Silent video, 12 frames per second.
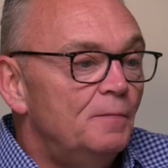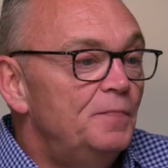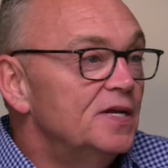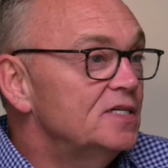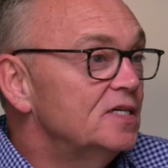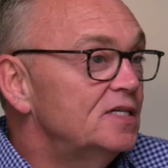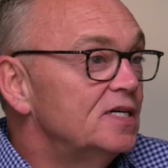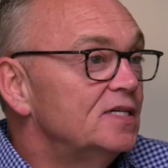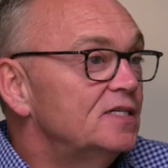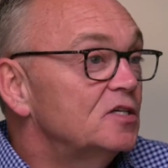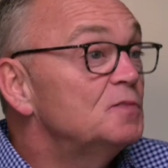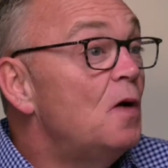
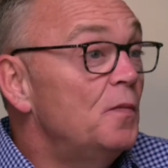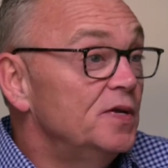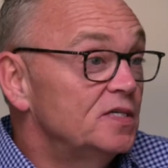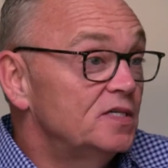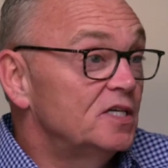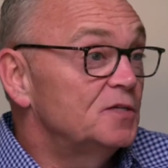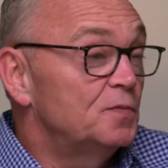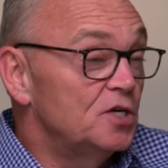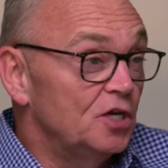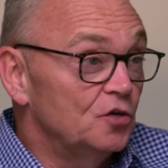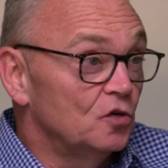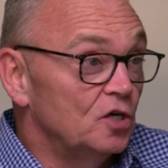businesses, small businesses
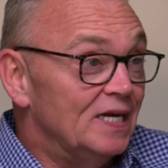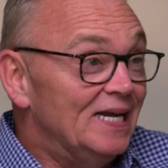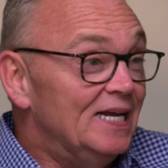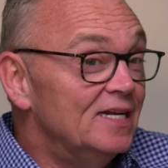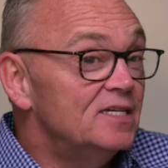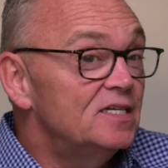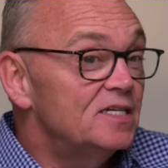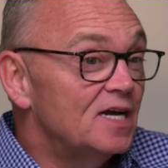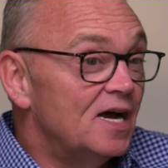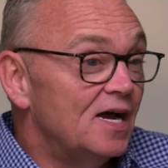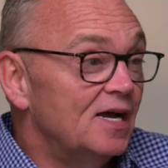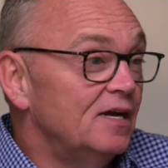particularly,
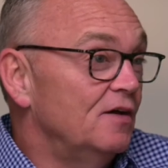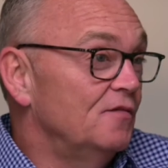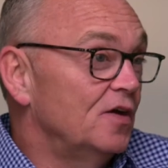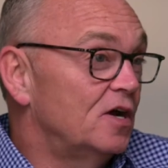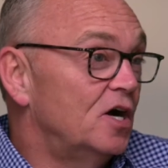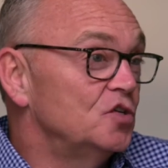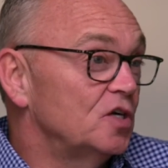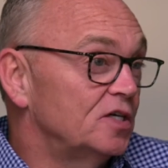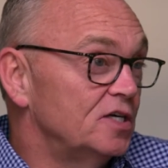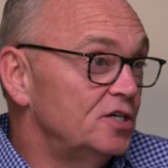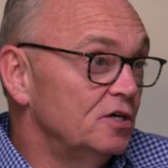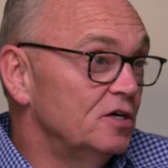inside of the
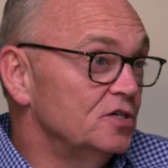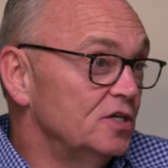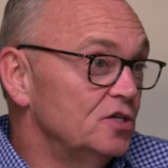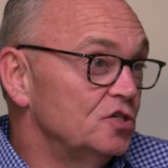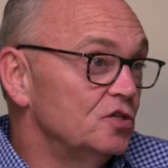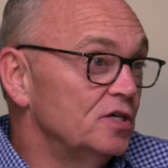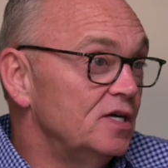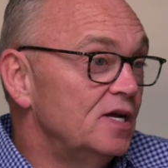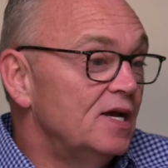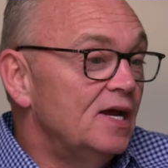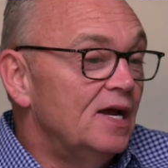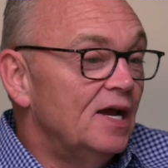contract interiors industry.
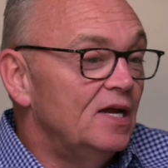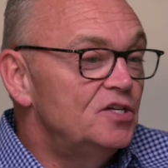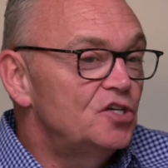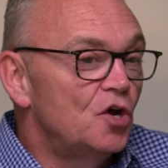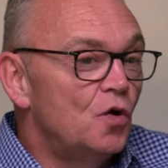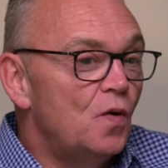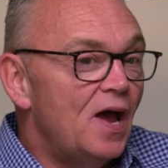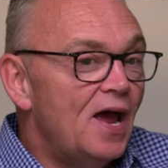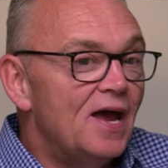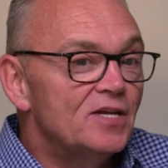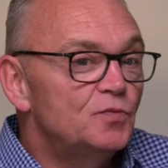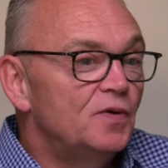And so
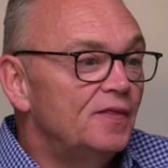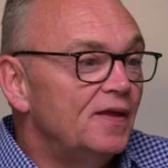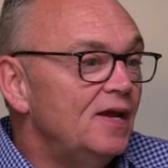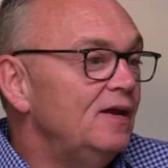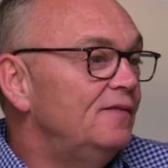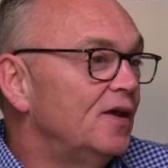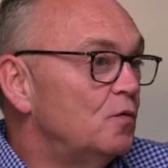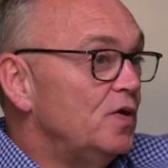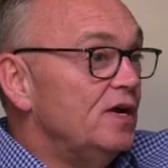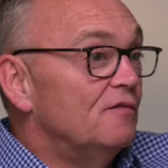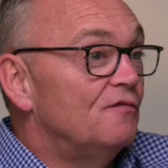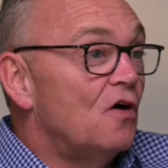as with anything,
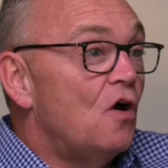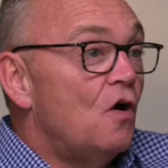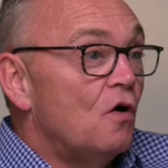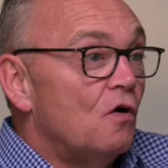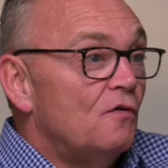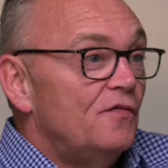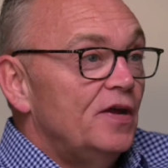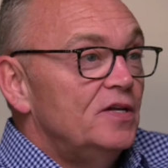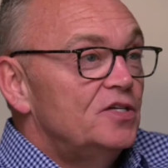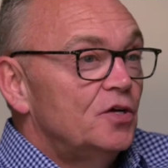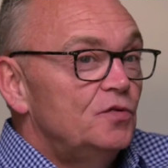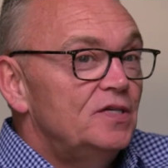we evolve.
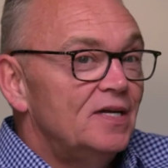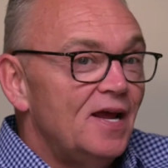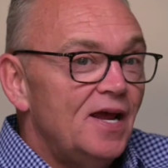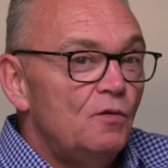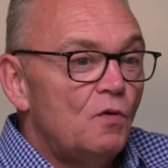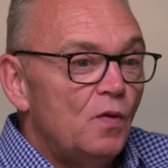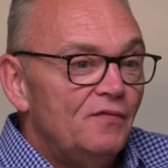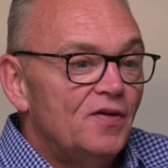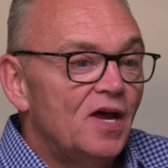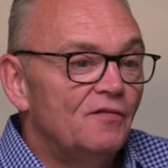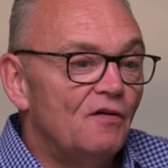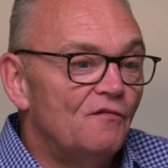And so today what we've
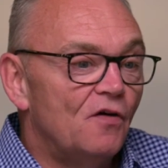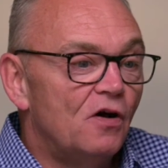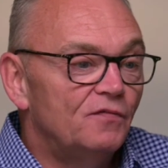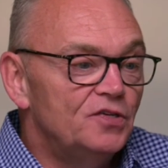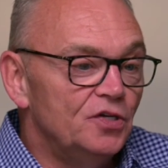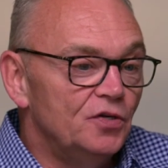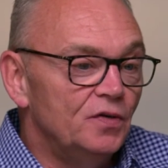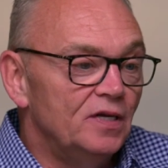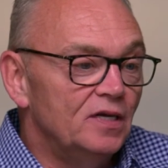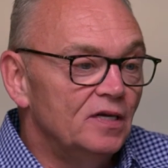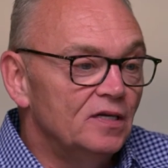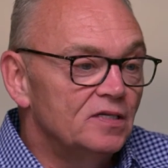kind of evolved to
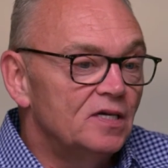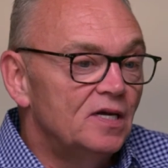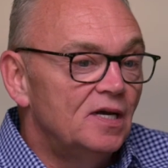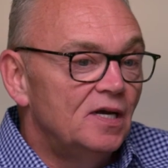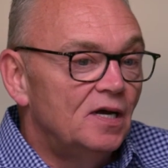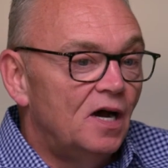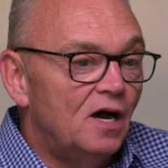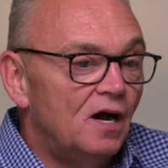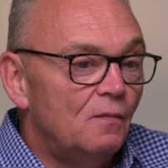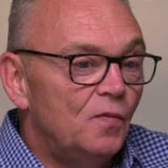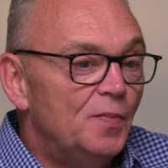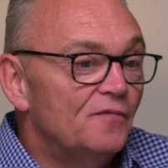is
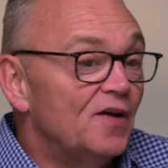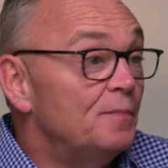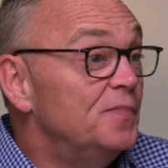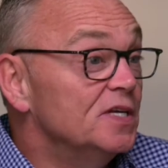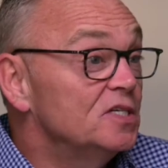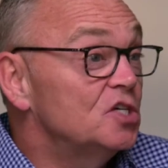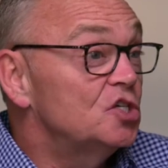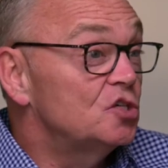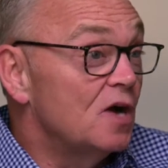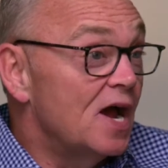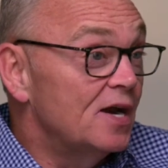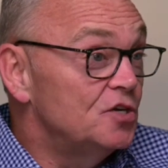we provide business
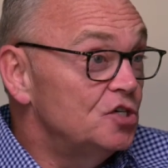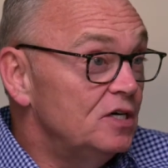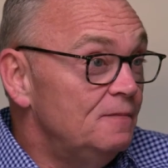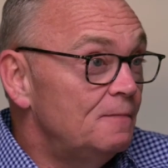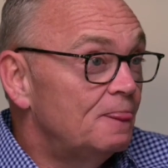strategy